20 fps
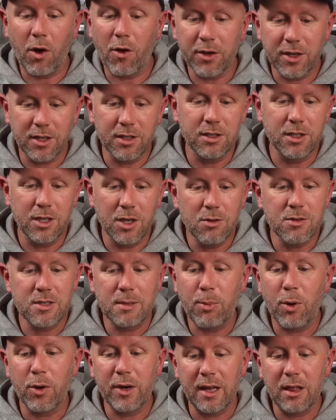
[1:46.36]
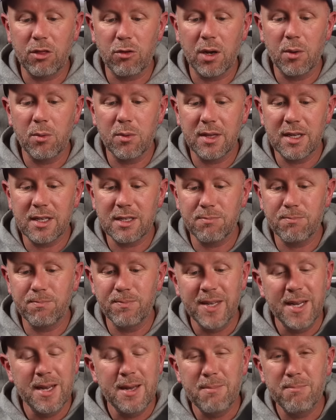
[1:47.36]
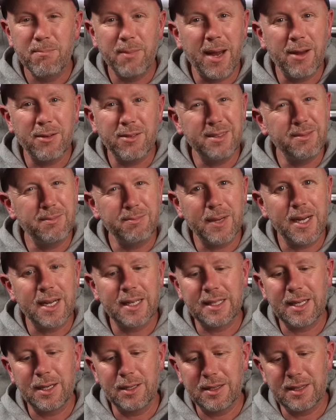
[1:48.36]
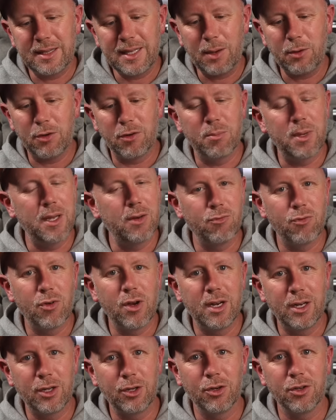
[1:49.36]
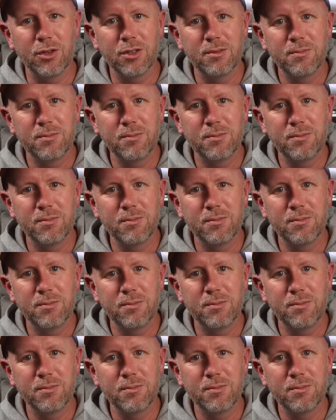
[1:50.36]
I could use a Pocket 3 with this mount, man, that would have been really good.